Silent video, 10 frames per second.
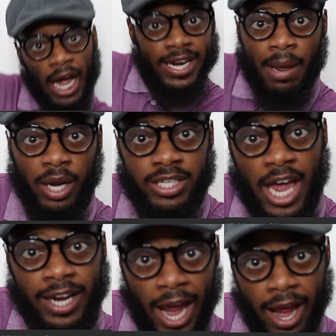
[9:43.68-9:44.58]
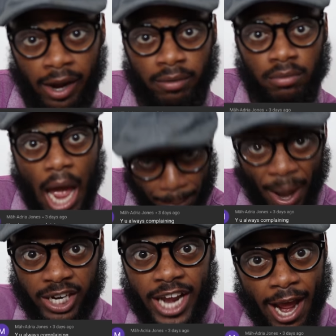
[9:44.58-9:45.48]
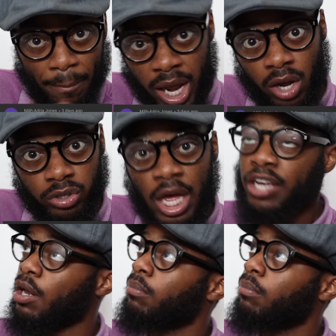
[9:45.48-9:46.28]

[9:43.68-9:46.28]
God damn it, because I can. I pay the damn bills.